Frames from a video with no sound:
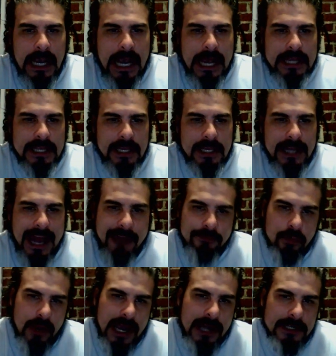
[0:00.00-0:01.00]
And then
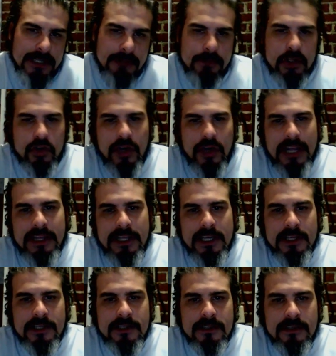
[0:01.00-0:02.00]
after I demonstrate
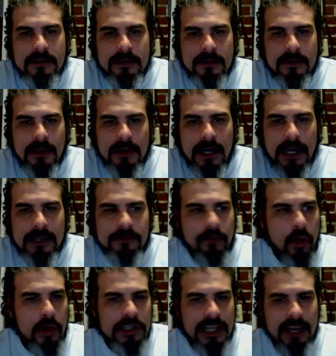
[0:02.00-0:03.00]
this as
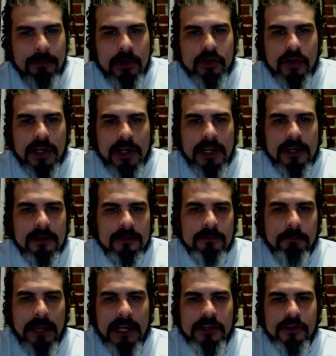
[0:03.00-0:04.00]
far as imagery and
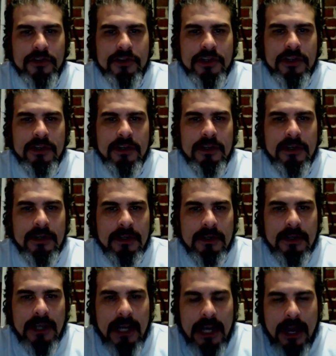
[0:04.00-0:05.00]
pictures
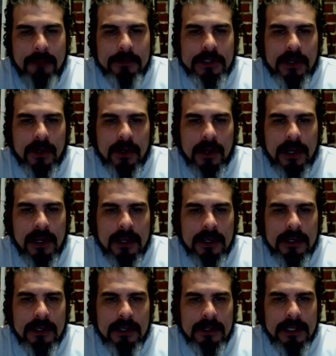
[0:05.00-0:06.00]
and commentary,
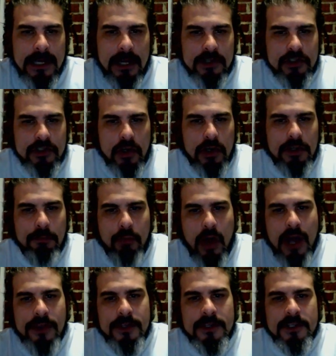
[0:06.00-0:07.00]
then I'll start to
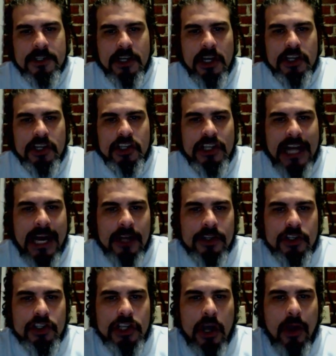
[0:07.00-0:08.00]
broaden the discussion out
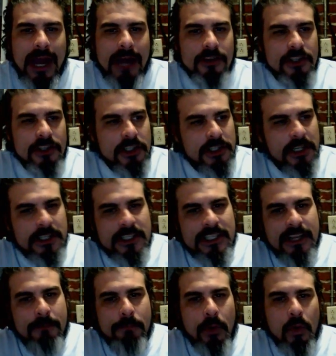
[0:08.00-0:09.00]
to show how just a
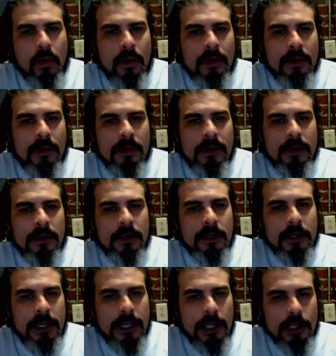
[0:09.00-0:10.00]
simple
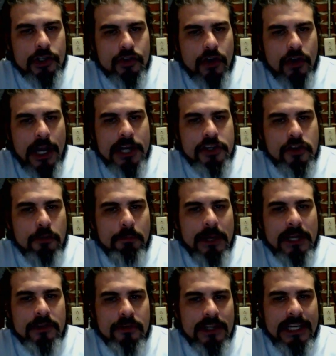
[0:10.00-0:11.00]
illustration or
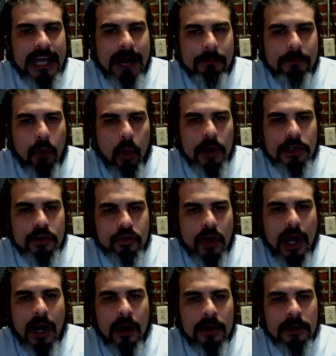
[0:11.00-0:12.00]
picture that I'm going to
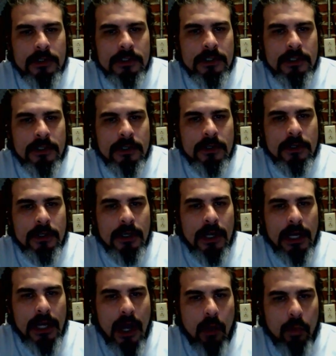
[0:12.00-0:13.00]
draw,
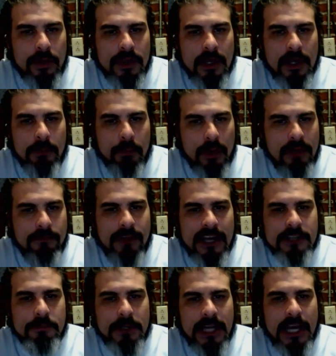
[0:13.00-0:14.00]
along with a brief
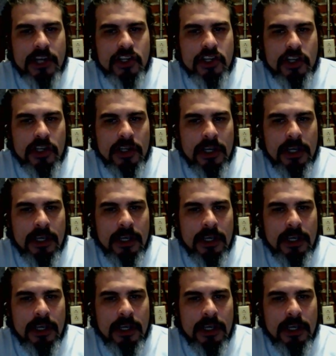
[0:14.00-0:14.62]
explanation,